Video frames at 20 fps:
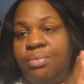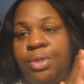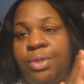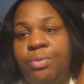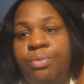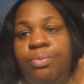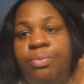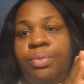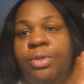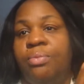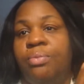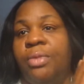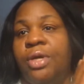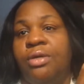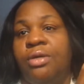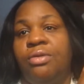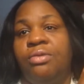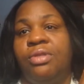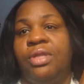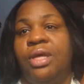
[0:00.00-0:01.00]
People be
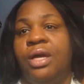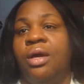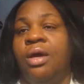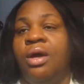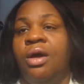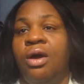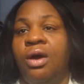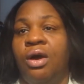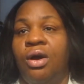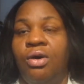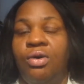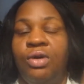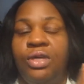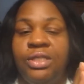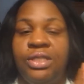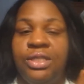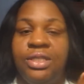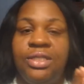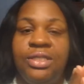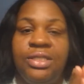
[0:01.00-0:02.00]
making you think, oh,
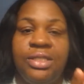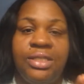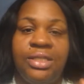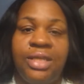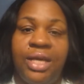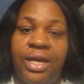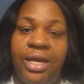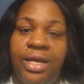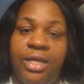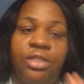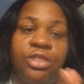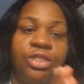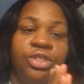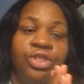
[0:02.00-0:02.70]
it's an easy task.